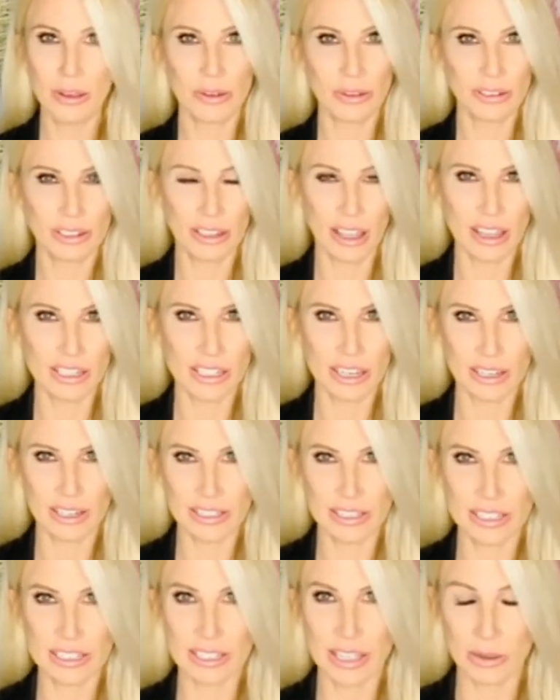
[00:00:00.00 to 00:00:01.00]
Gosh, I could
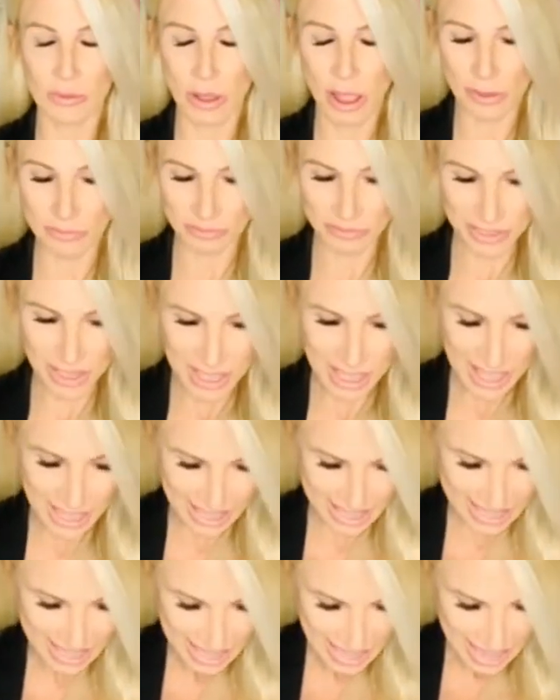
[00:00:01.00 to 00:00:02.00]
just go on.
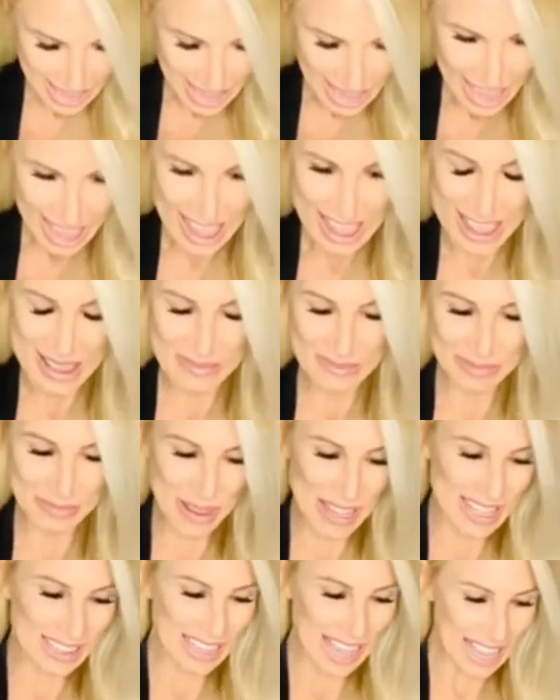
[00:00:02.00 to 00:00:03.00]

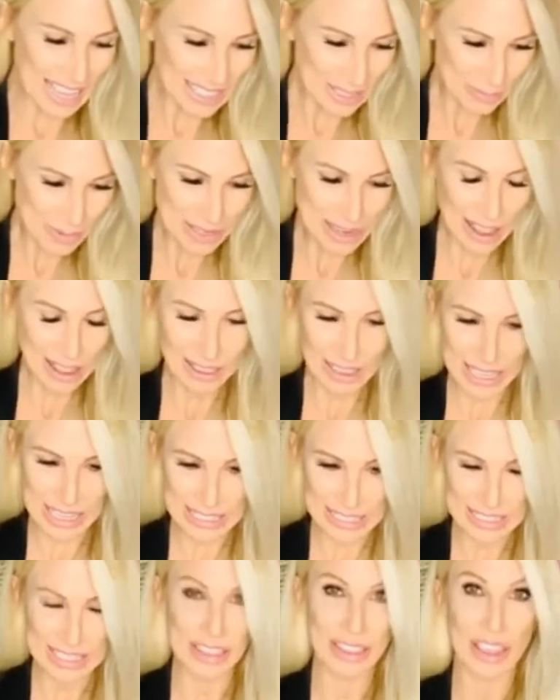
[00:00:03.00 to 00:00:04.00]
The last but not
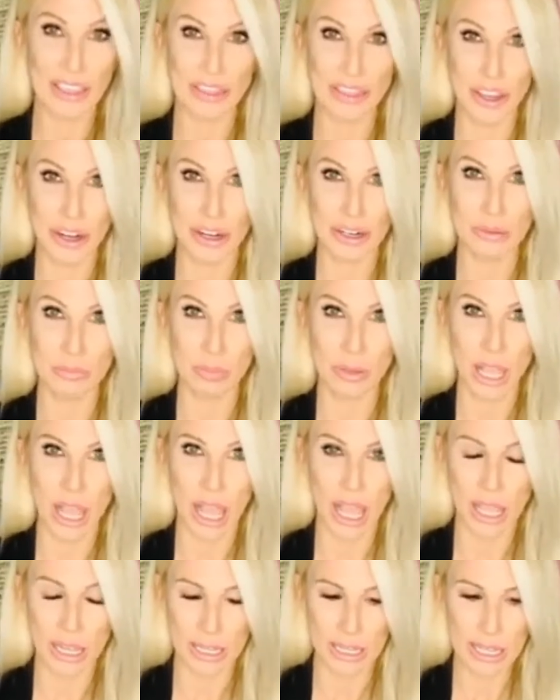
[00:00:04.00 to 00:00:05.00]
least, the third
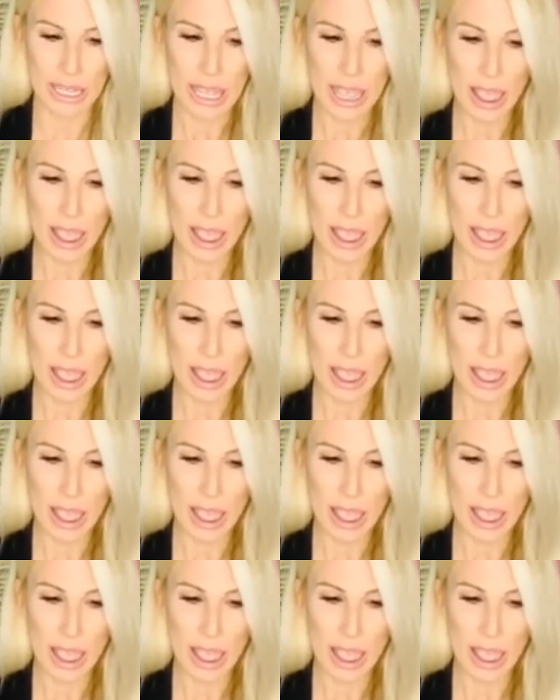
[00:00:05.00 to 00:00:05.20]
block